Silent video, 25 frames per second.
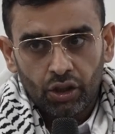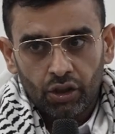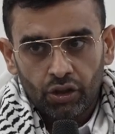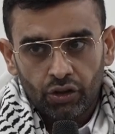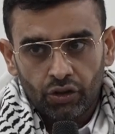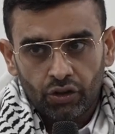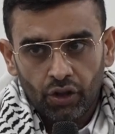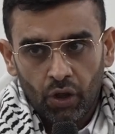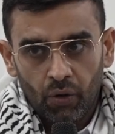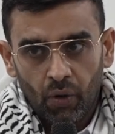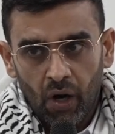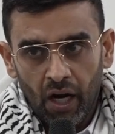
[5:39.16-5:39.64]

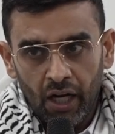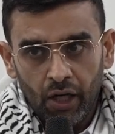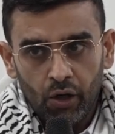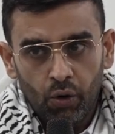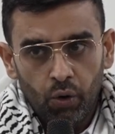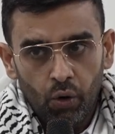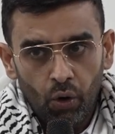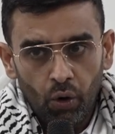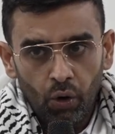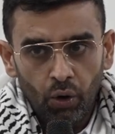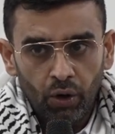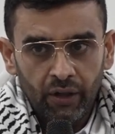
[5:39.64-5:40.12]
So I
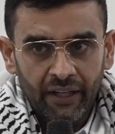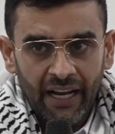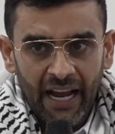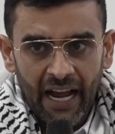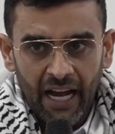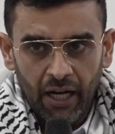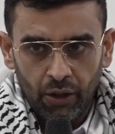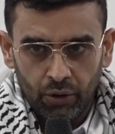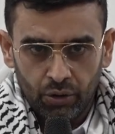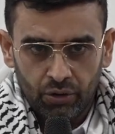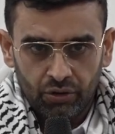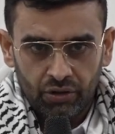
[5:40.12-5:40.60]
called
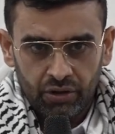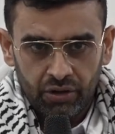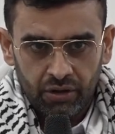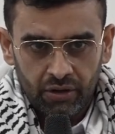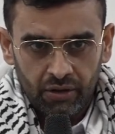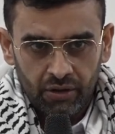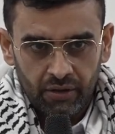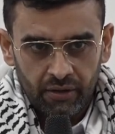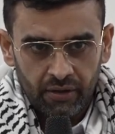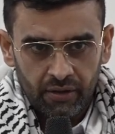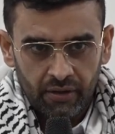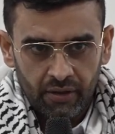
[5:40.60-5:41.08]
out
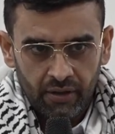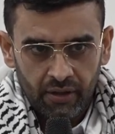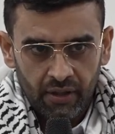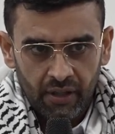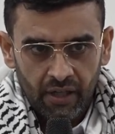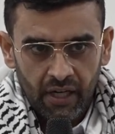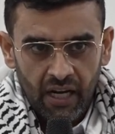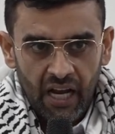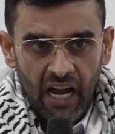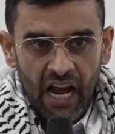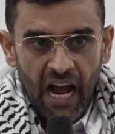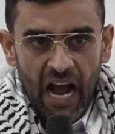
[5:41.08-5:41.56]

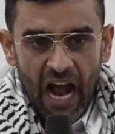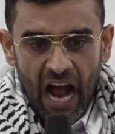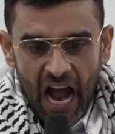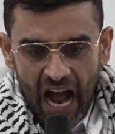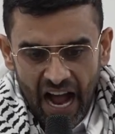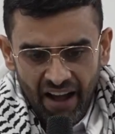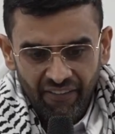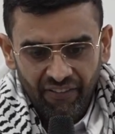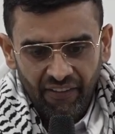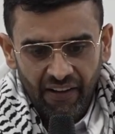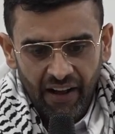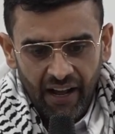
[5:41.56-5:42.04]

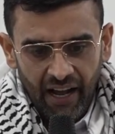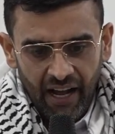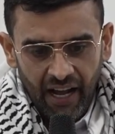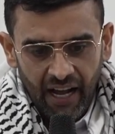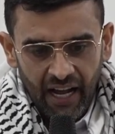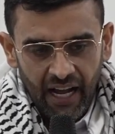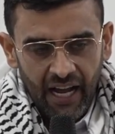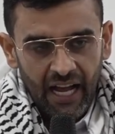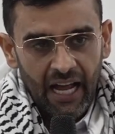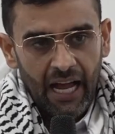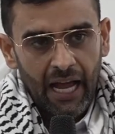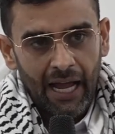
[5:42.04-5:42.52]
our
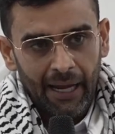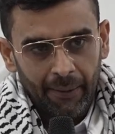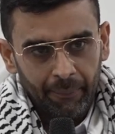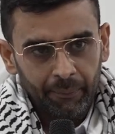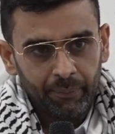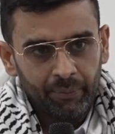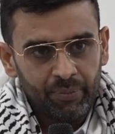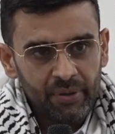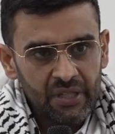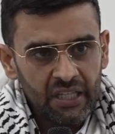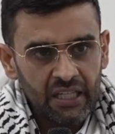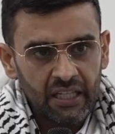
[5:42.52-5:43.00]

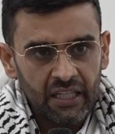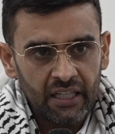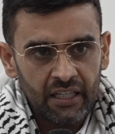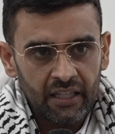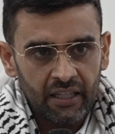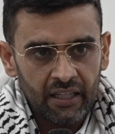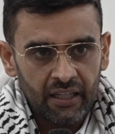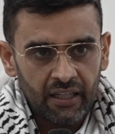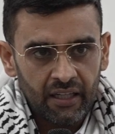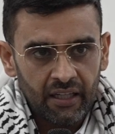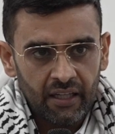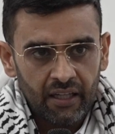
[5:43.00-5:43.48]

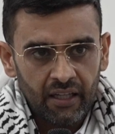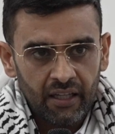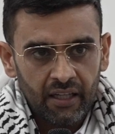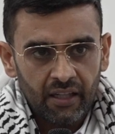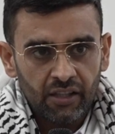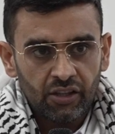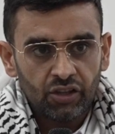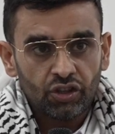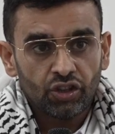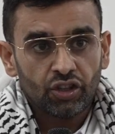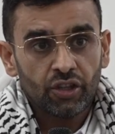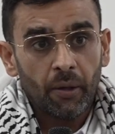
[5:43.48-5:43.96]
MP,
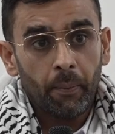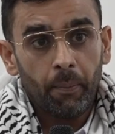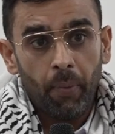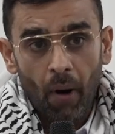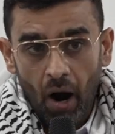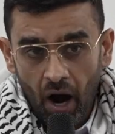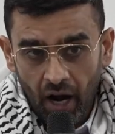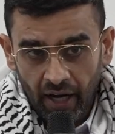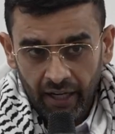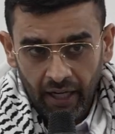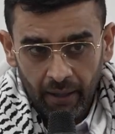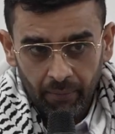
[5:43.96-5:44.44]

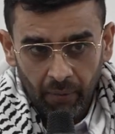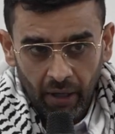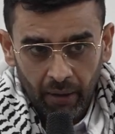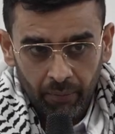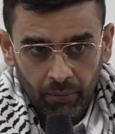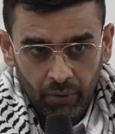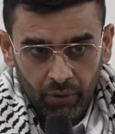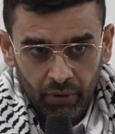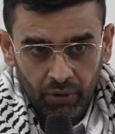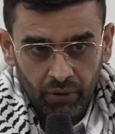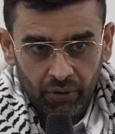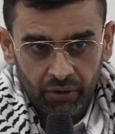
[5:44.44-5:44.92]
Shabana
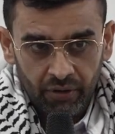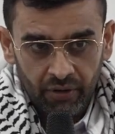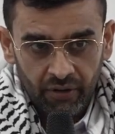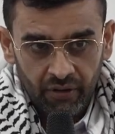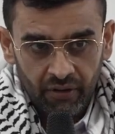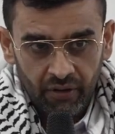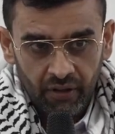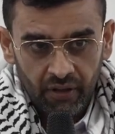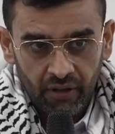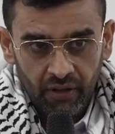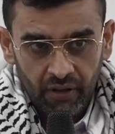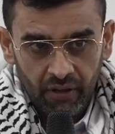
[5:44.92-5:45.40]
Mahmood,